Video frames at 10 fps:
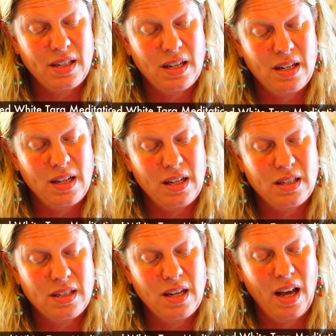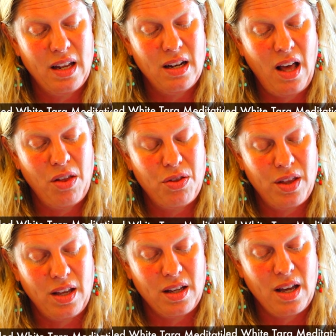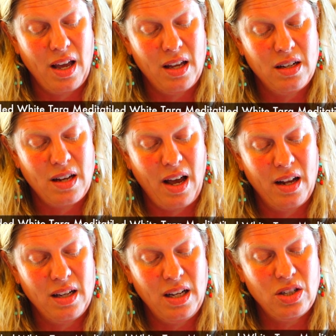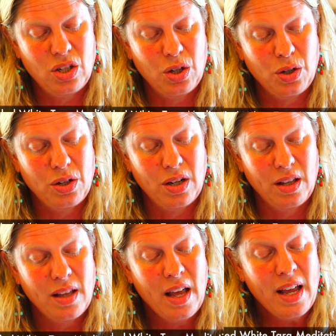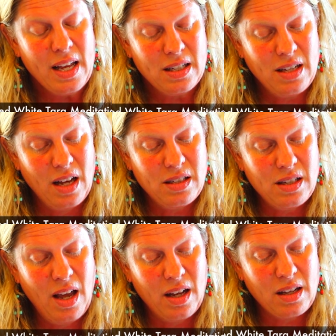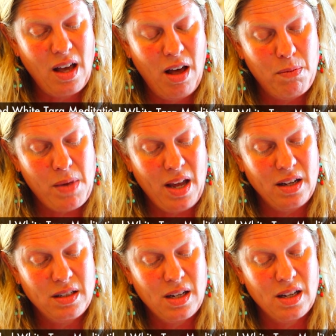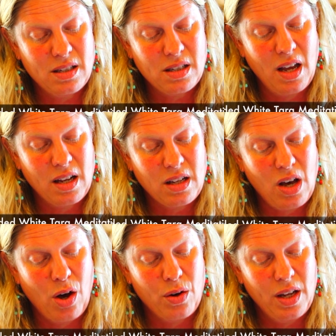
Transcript: It is not nothing and not eternal, does not come and does not go.